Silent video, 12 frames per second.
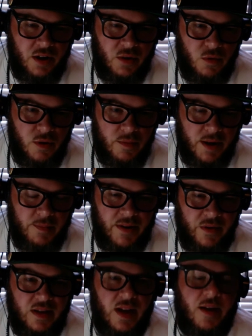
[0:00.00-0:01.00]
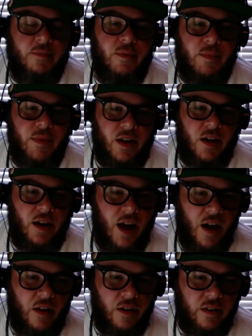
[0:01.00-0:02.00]
to warm it up every time from then on
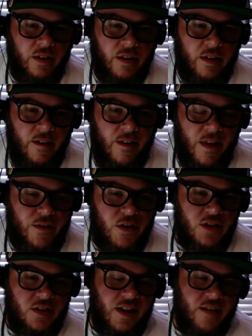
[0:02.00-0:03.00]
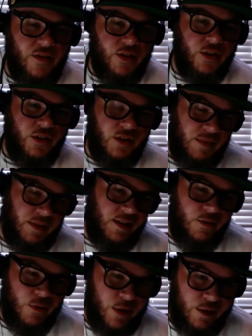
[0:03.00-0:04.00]
out. If you just never do it to
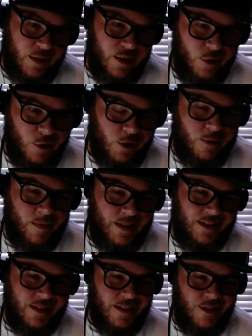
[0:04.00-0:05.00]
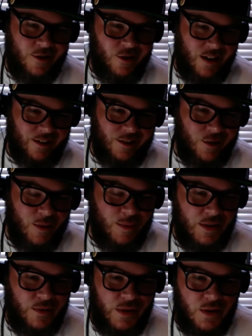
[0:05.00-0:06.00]
begin with, they don't know what they're missing. You don't have to do it.
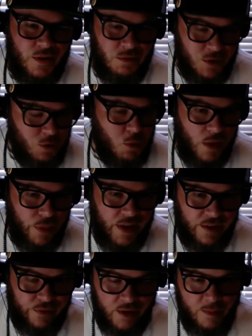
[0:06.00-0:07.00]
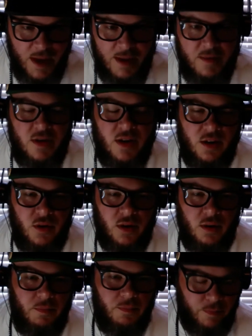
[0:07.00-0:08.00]
But if you do one thing for a baby, you got to do it
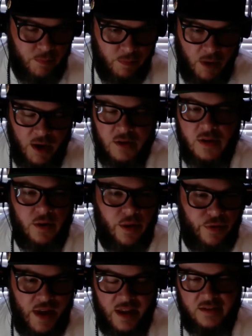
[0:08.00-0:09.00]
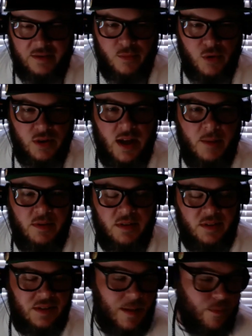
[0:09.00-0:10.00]
100 or 1,000 more times. It's
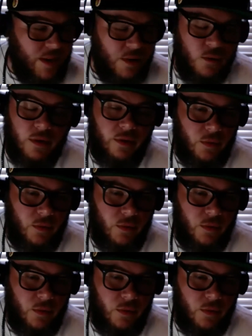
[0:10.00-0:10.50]
the same thing with